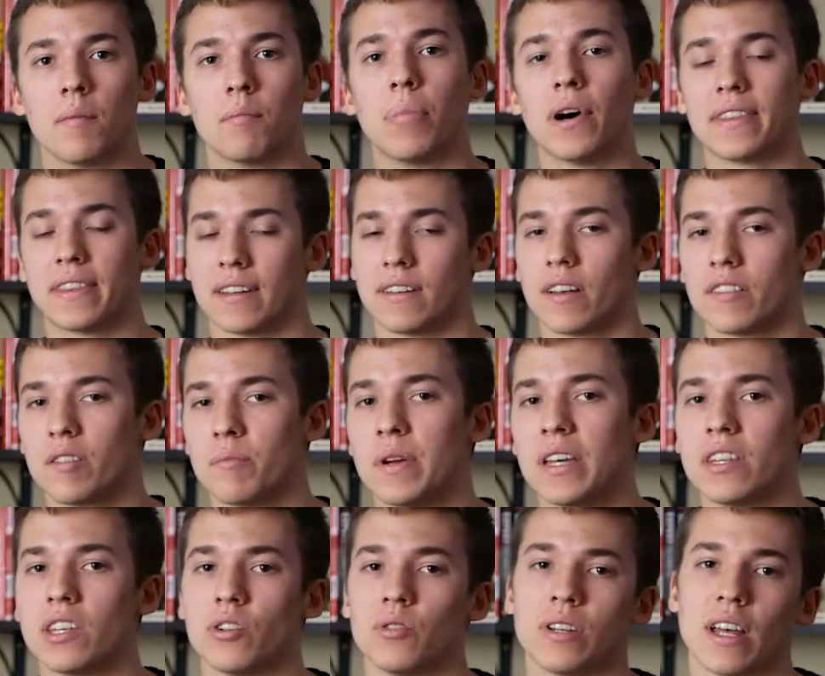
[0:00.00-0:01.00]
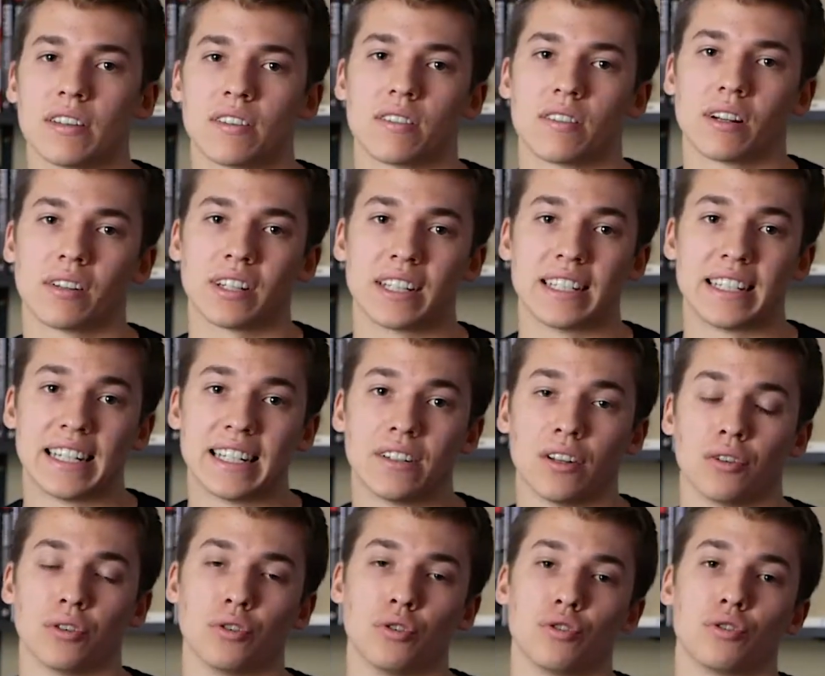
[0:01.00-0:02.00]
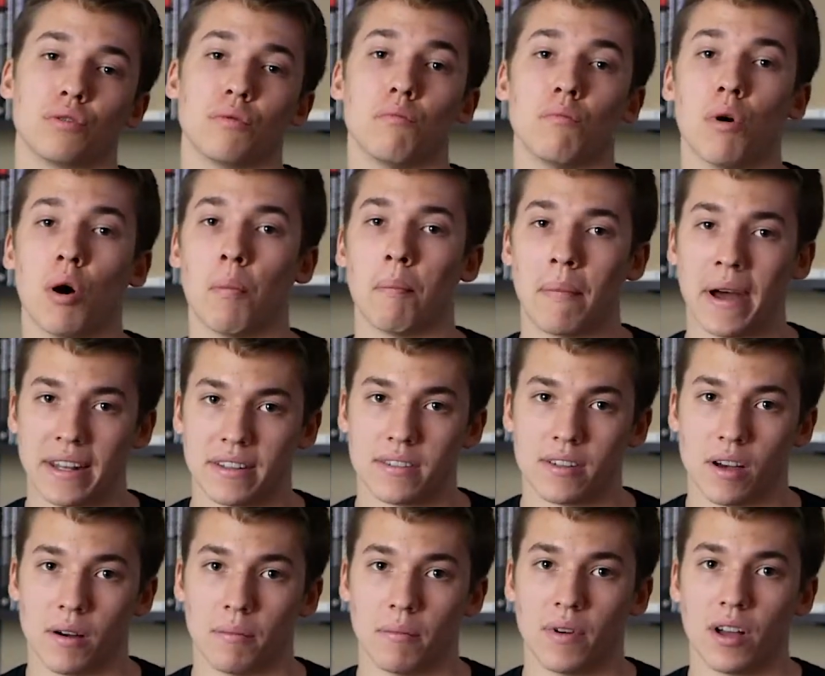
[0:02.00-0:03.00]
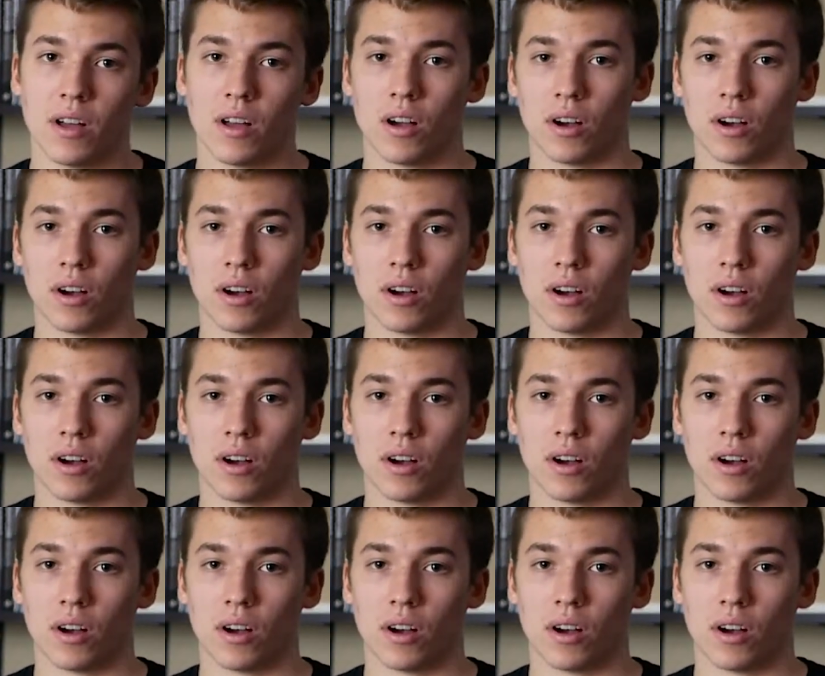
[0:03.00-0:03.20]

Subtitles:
but that doesn't mean that you necessarily need to lose momentum.